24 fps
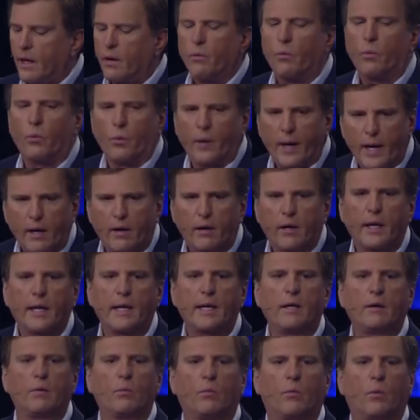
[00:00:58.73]

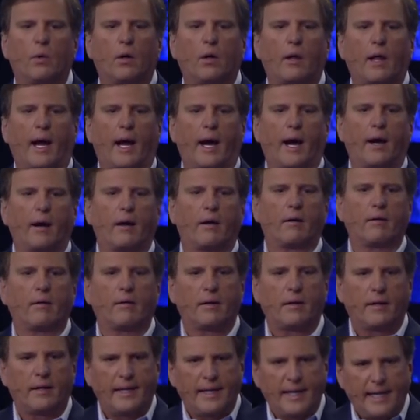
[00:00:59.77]
Rarely will
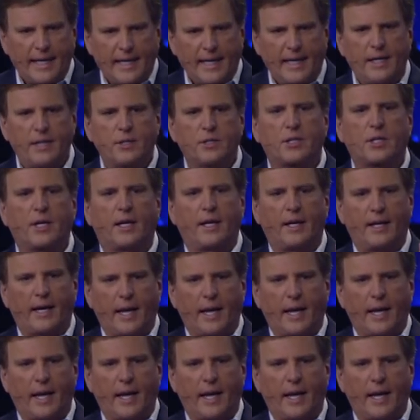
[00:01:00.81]
our needs and